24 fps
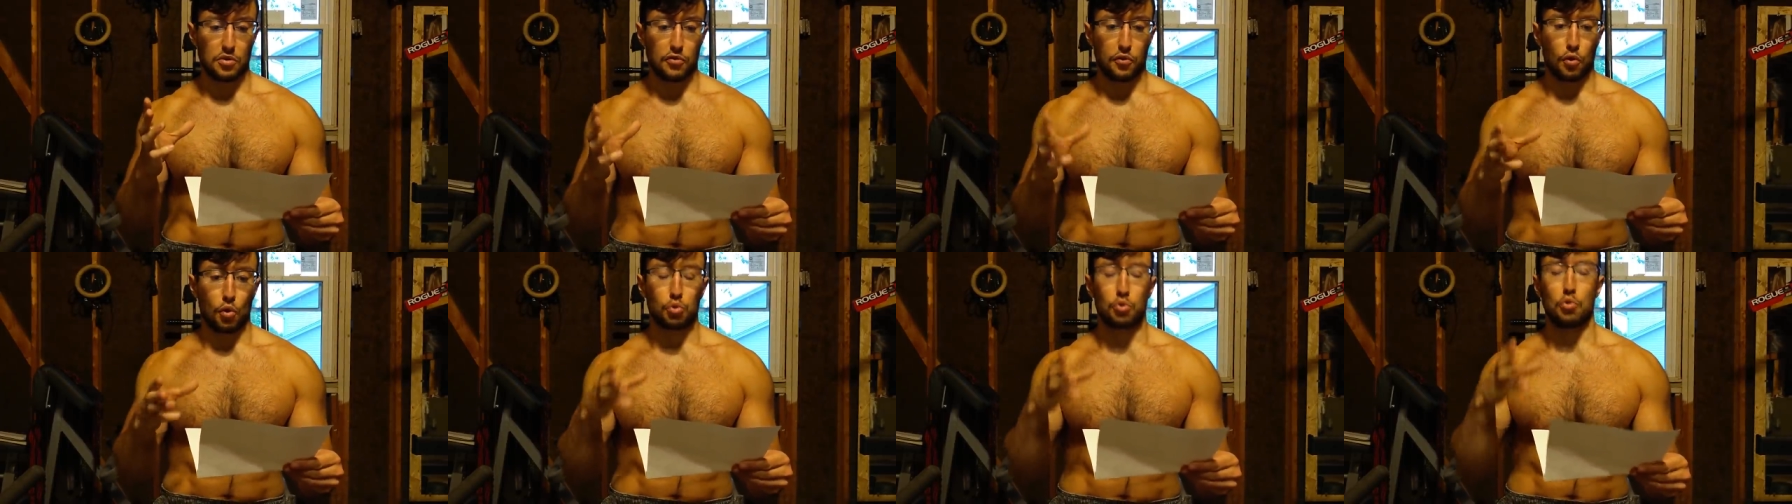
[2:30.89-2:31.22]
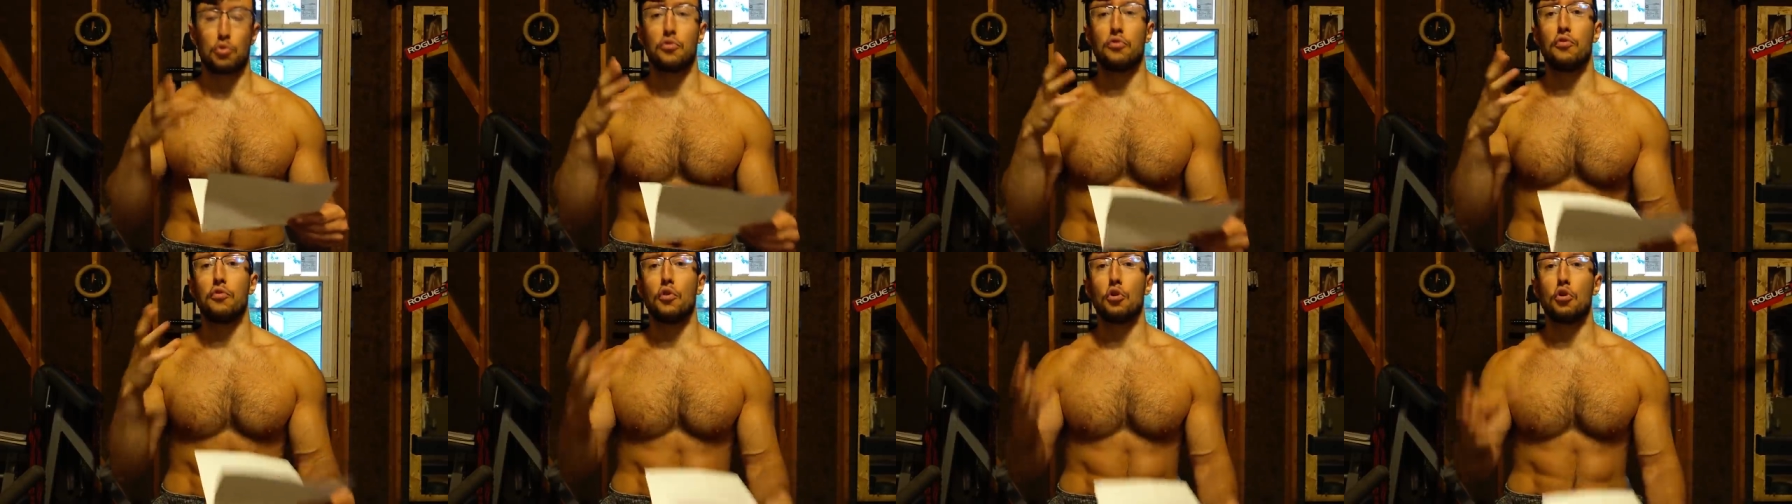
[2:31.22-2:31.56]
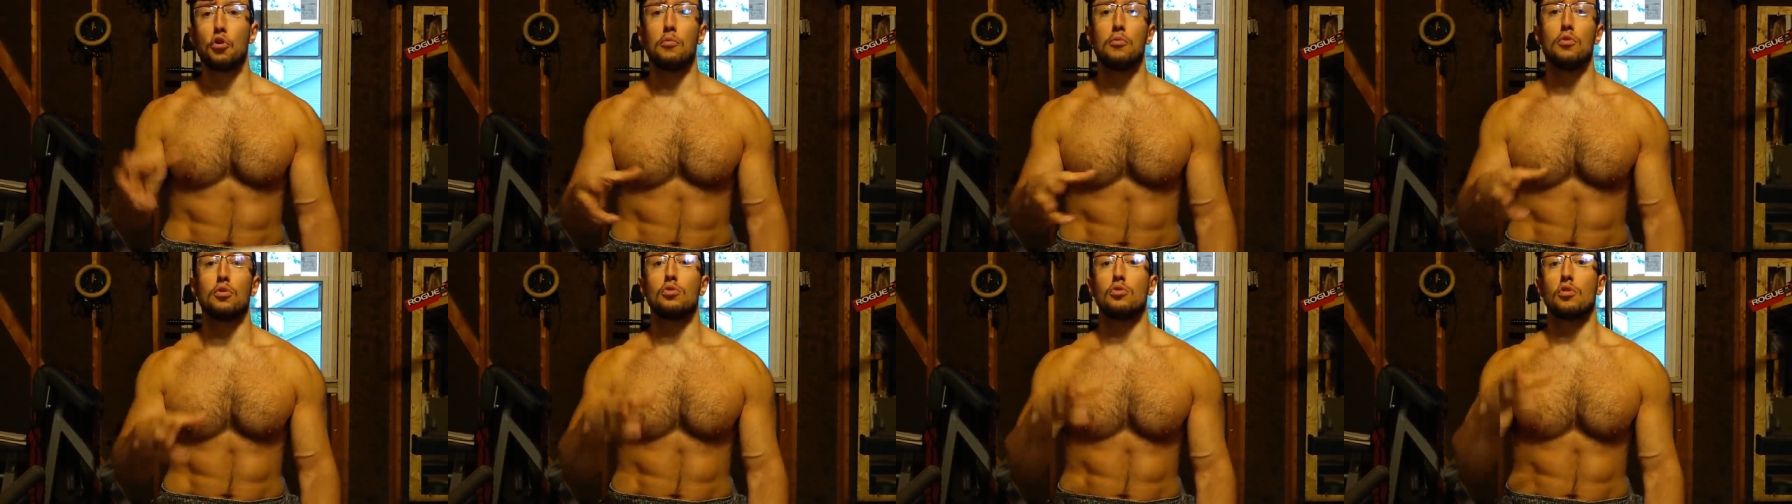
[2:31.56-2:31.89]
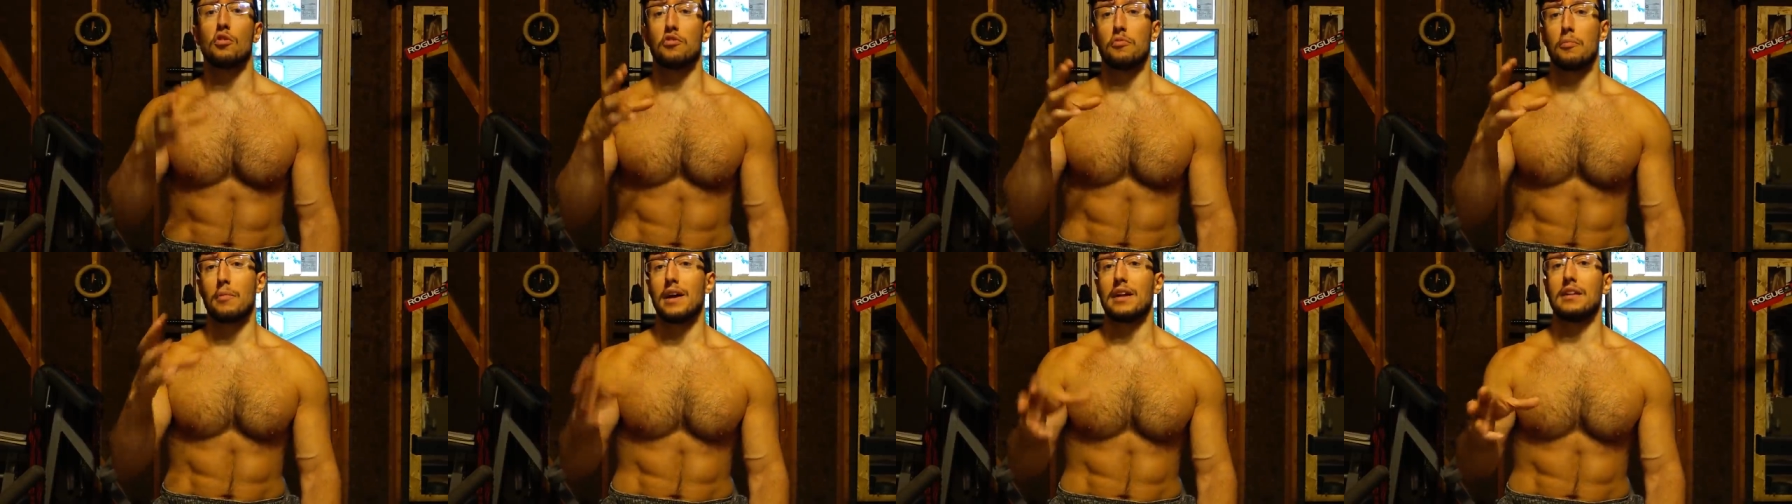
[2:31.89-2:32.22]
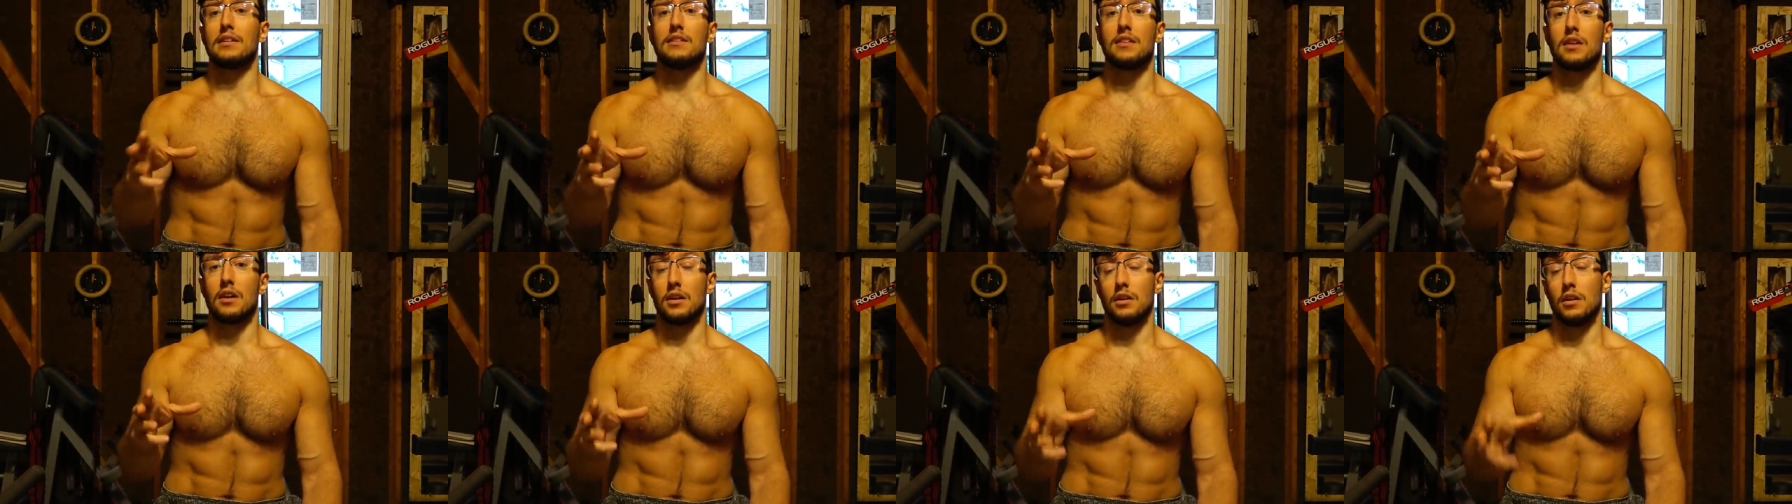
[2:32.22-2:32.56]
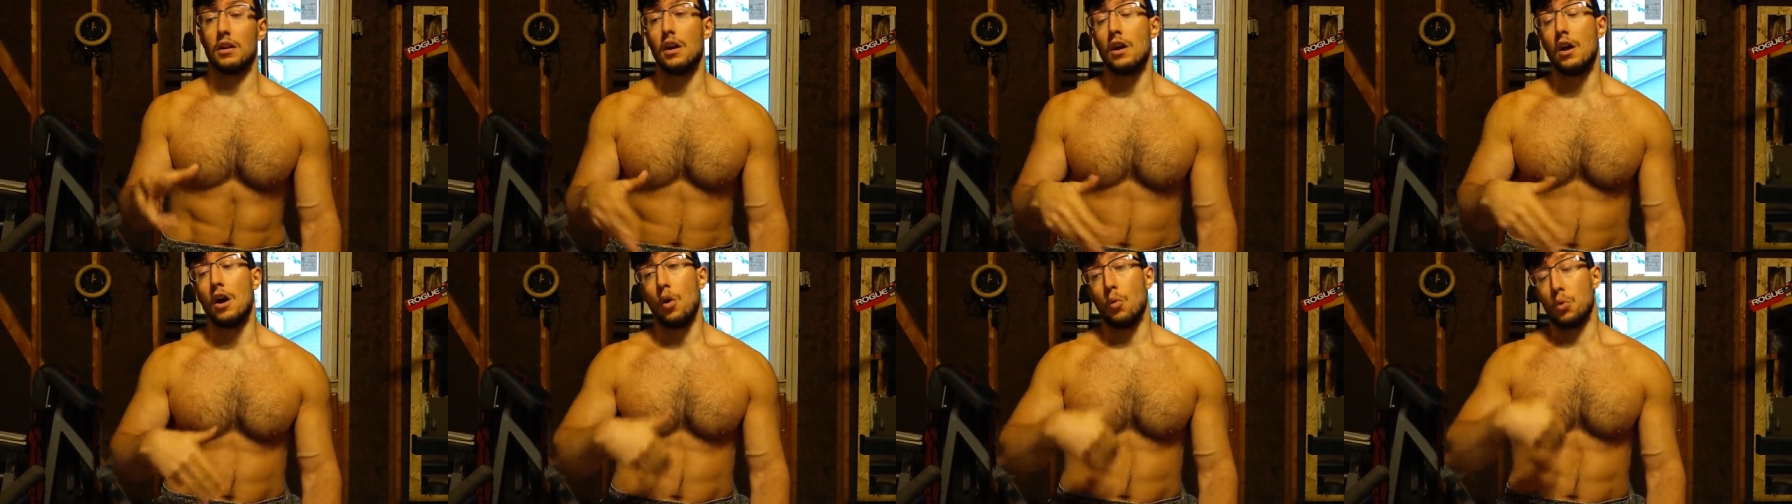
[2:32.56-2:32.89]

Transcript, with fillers: for the betterment of mankind,